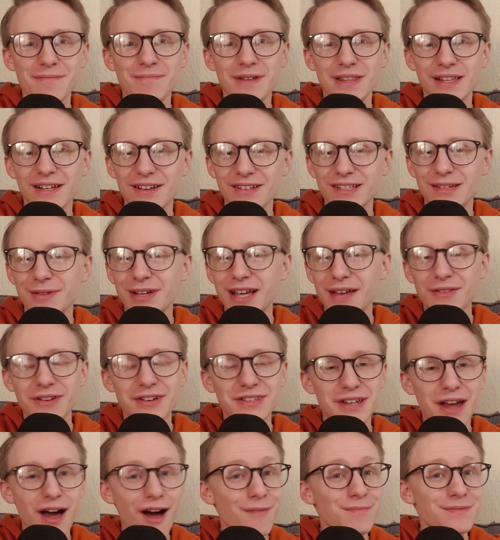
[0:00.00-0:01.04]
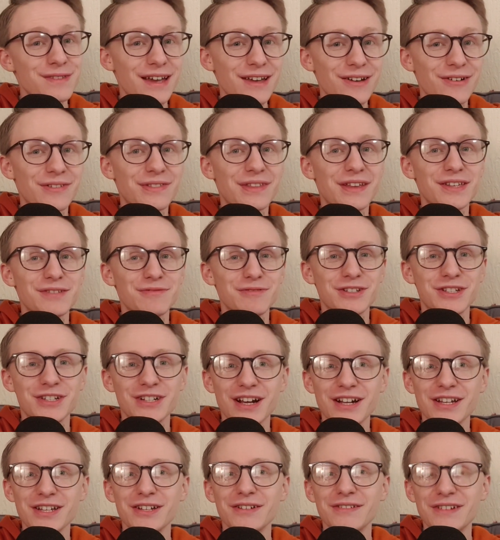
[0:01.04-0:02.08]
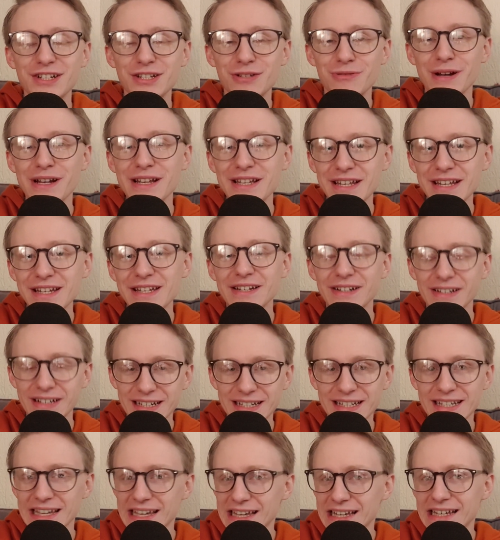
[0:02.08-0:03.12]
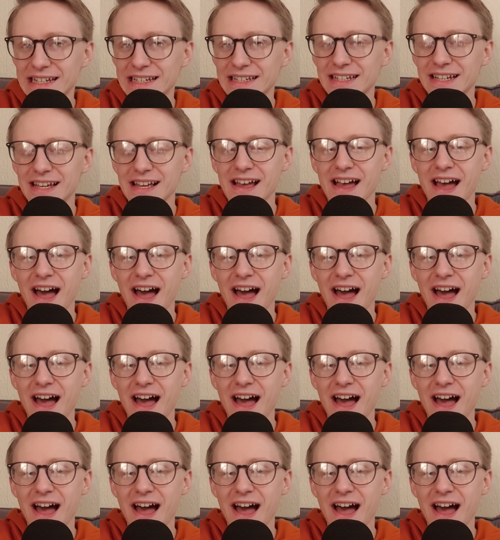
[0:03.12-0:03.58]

but the last time I gave you guys an update on this was January 2019.